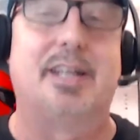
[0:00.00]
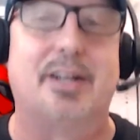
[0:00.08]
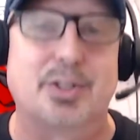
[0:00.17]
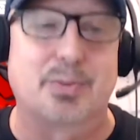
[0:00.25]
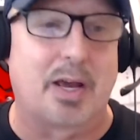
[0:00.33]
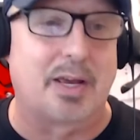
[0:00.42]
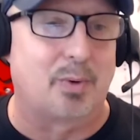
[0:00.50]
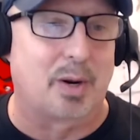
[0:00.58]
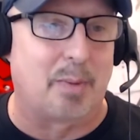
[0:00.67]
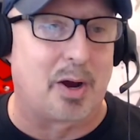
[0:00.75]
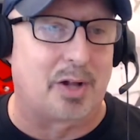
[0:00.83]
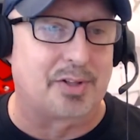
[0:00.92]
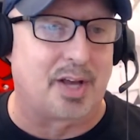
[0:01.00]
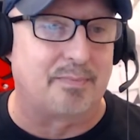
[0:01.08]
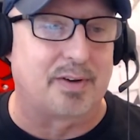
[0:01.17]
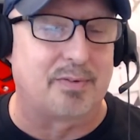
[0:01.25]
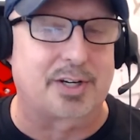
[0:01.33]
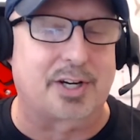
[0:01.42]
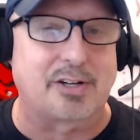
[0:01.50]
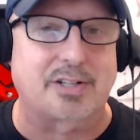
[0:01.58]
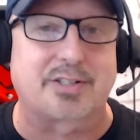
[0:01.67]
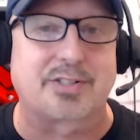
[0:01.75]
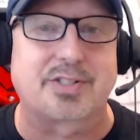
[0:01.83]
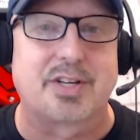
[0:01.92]
really one of my all-time favorite
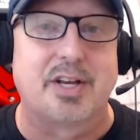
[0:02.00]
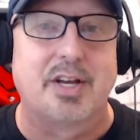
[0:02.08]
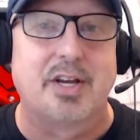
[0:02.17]
characters.